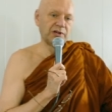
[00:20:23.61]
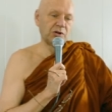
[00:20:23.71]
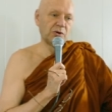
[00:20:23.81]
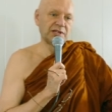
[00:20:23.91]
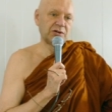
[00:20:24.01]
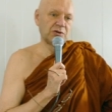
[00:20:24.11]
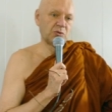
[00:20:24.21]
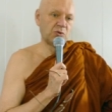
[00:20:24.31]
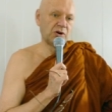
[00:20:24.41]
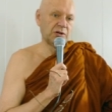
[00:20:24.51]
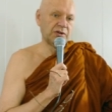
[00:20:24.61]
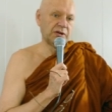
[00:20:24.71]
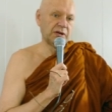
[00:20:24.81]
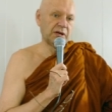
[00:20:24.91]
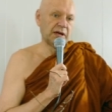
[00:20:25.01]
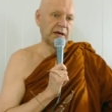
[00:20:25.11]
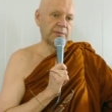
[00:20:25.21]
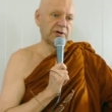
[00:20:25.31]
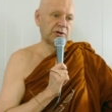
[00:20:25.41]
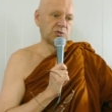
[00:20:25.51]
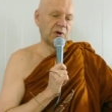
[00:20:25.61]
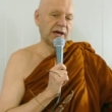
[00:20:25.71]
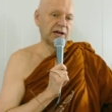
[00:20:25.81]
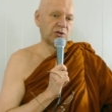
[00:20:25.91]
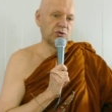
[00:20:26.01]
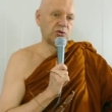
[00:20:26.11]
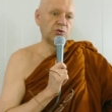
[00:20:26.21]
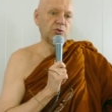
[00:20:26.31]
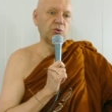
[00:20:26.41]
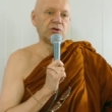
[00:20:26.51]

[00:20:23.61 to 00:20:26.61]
It goes into the world uh, because we like to do.